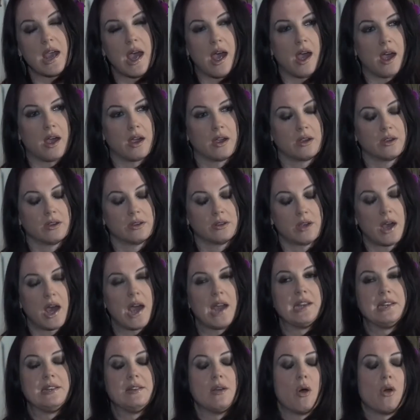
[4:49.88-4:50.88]
Yeah,
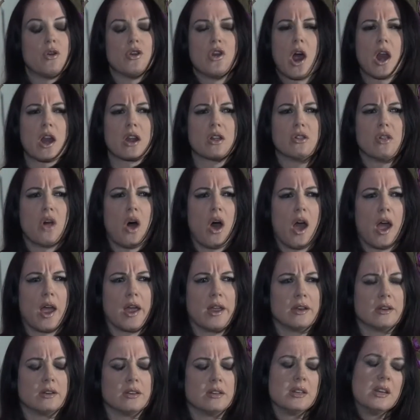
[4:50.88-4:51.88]
not a
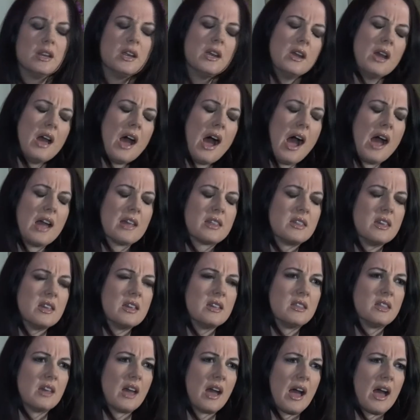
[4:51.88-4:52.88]
lot. I
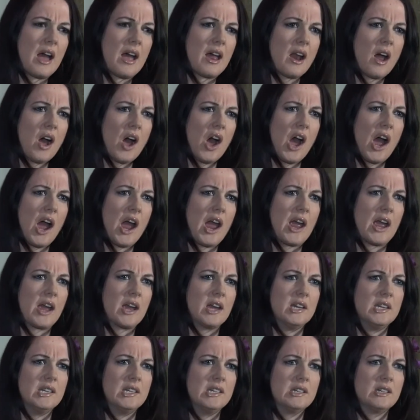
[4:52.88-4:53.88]
think that
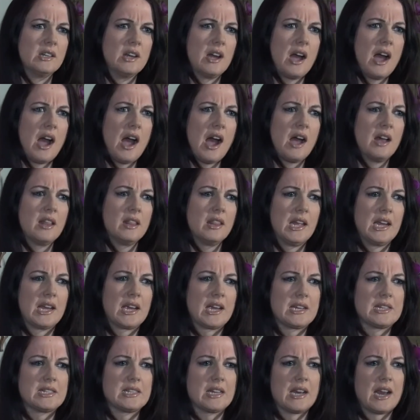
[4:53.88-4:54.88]

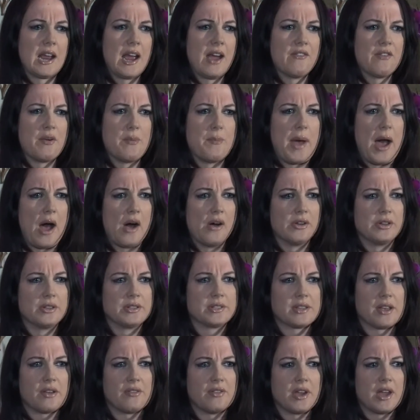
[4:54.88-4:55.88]
like I said, I have a
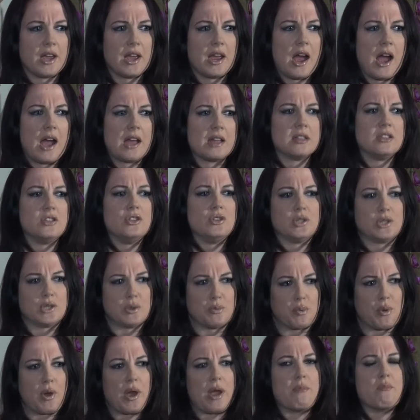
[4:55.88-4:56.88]
balance of it. I used
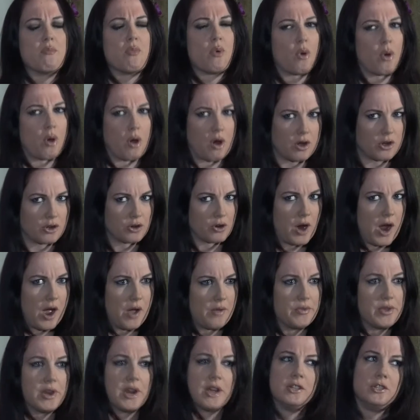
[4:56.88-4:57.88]
to play more
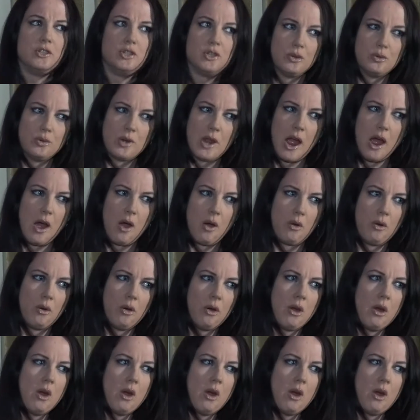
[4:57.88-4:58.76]
underground than I do now.